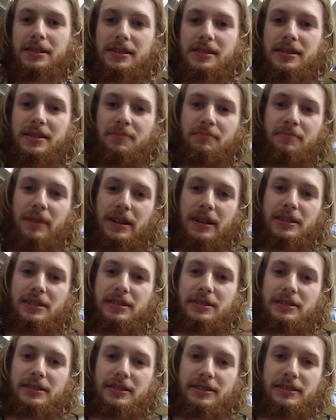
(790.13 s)
The
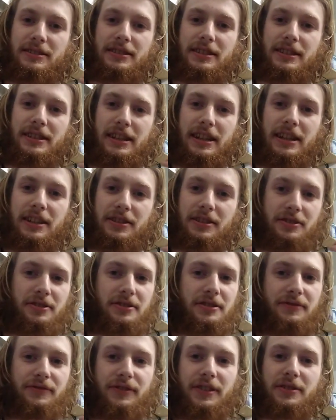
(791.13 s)
better the character
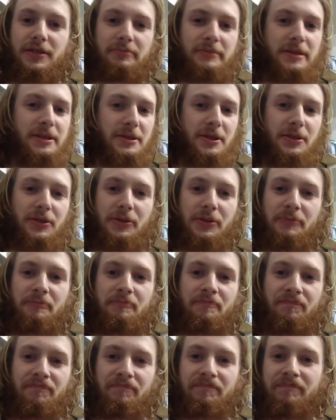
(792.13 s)
development,
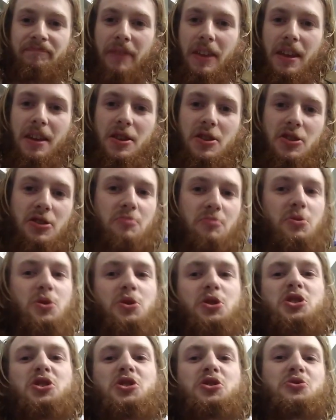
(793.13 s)
the more
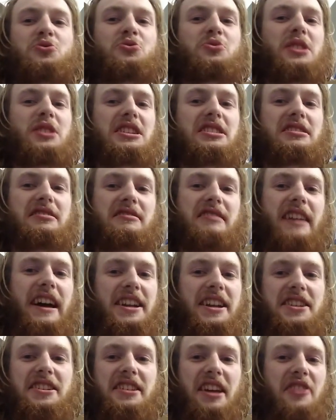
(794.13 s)
sweet that
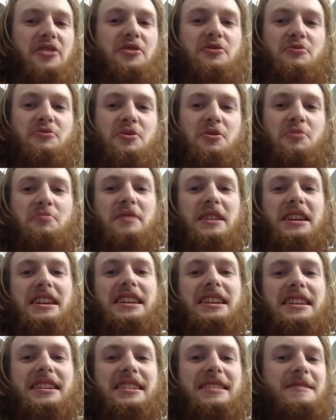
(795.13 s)
death will
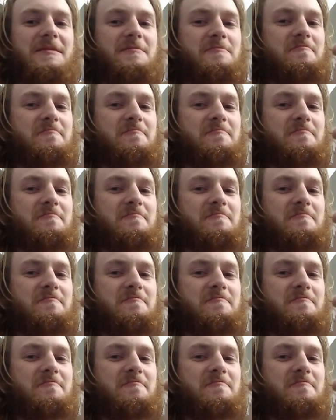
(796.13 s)
be.